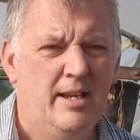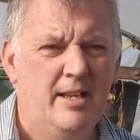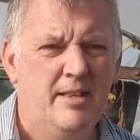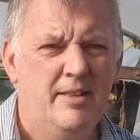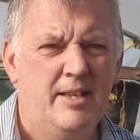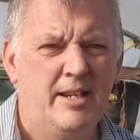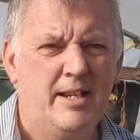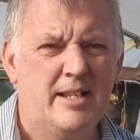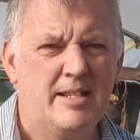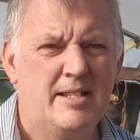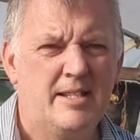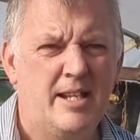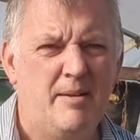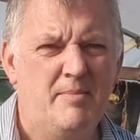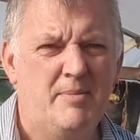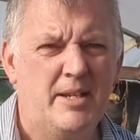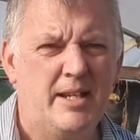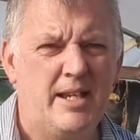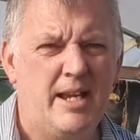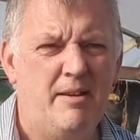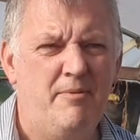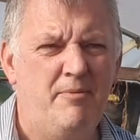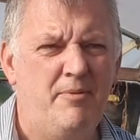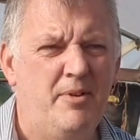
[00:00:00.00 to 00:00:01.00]
I think it's time to
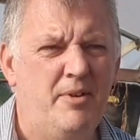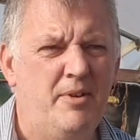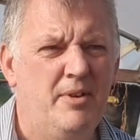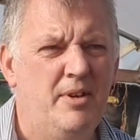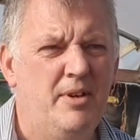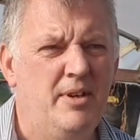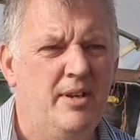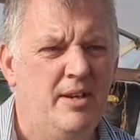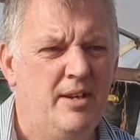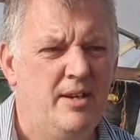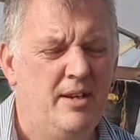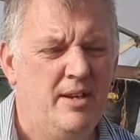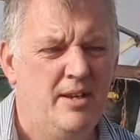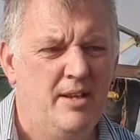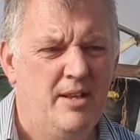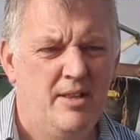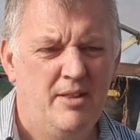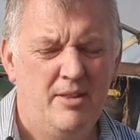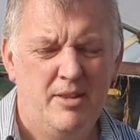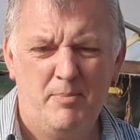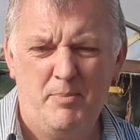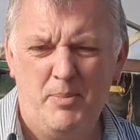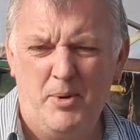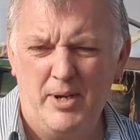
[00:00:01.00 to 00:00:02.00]
give
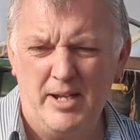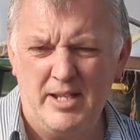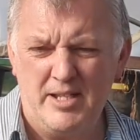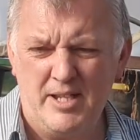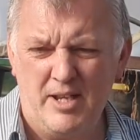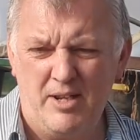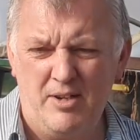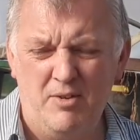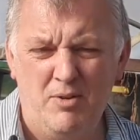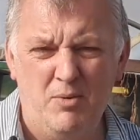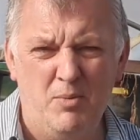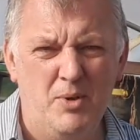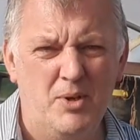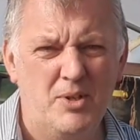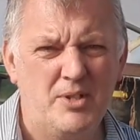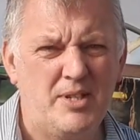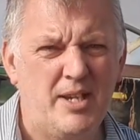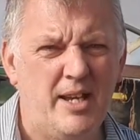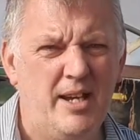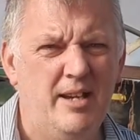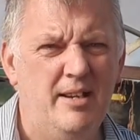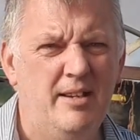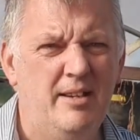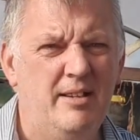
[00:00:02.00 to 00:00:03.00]
the polytunnel
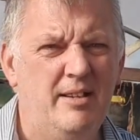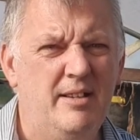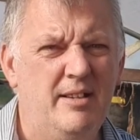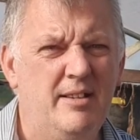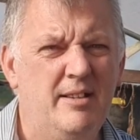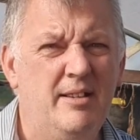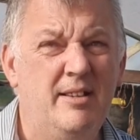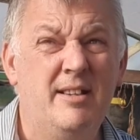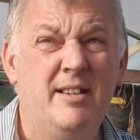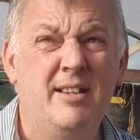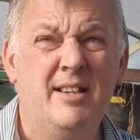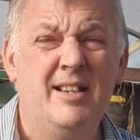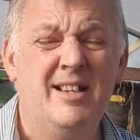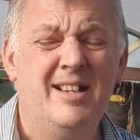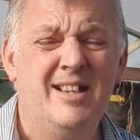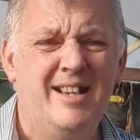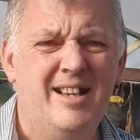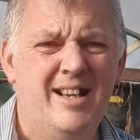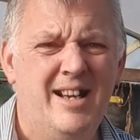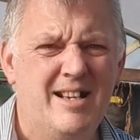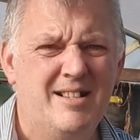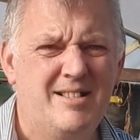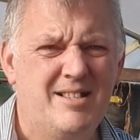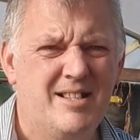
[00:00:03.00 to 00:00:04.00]
water
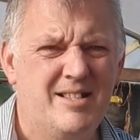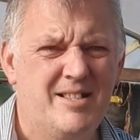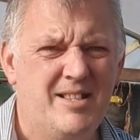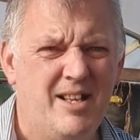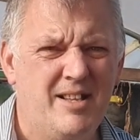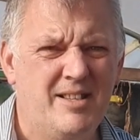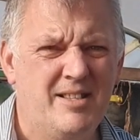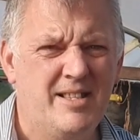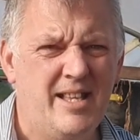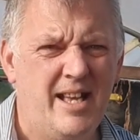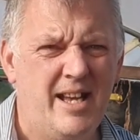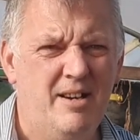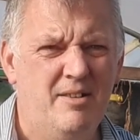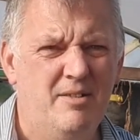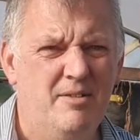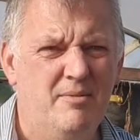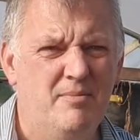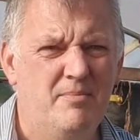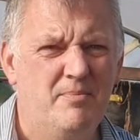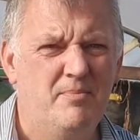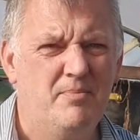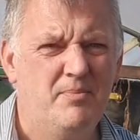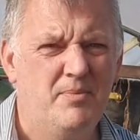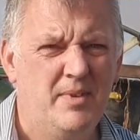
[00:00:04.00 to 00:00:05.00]
as the sun's out,
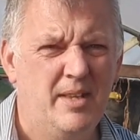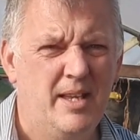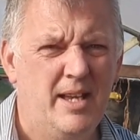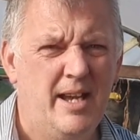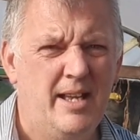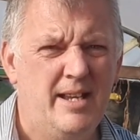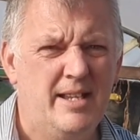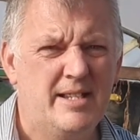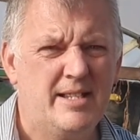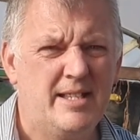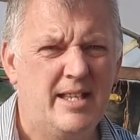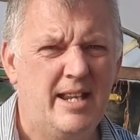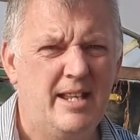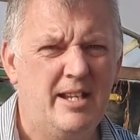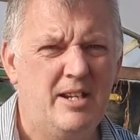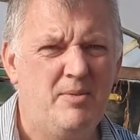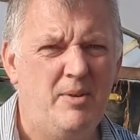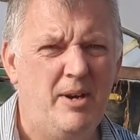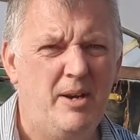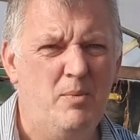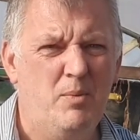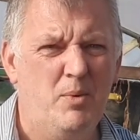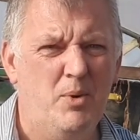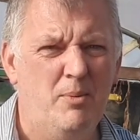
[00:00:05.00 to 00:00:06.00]
and it's getting
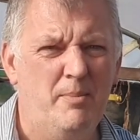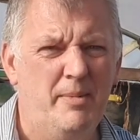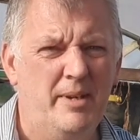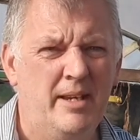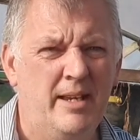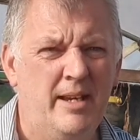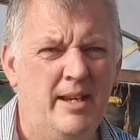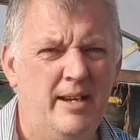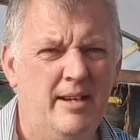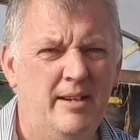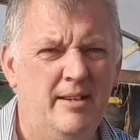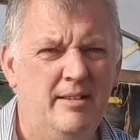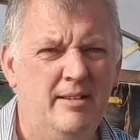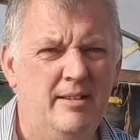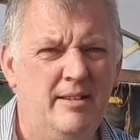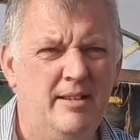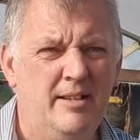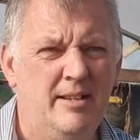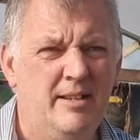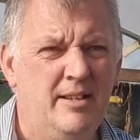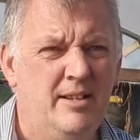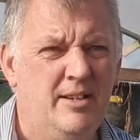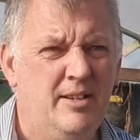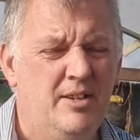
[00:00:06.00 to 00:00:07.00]
quite warm in here,
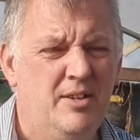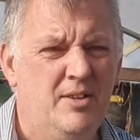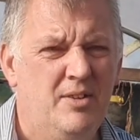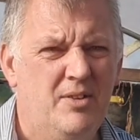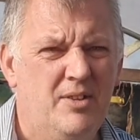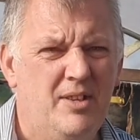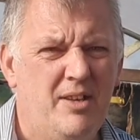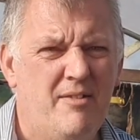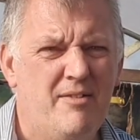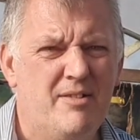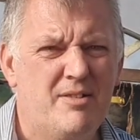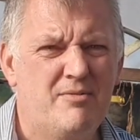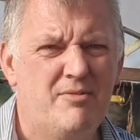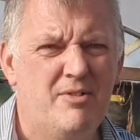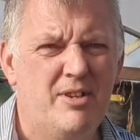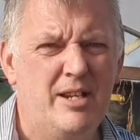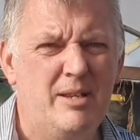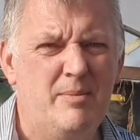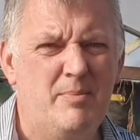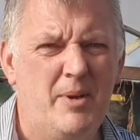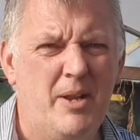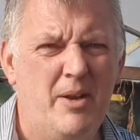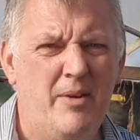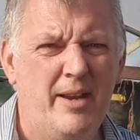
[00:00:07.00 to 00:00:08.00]
although it's
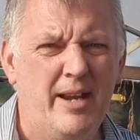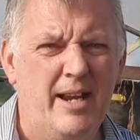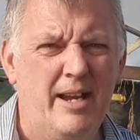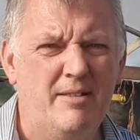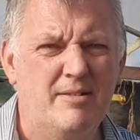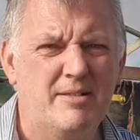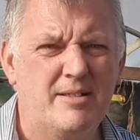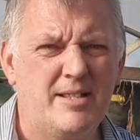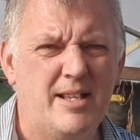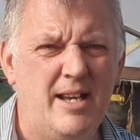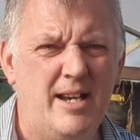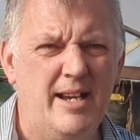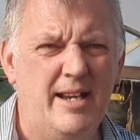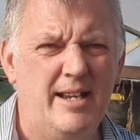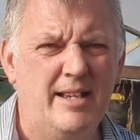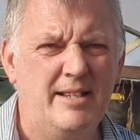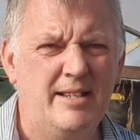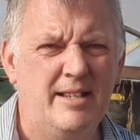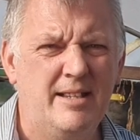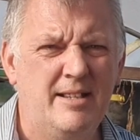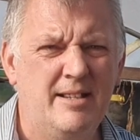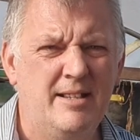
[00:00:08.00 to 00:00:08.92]
really blowing outside.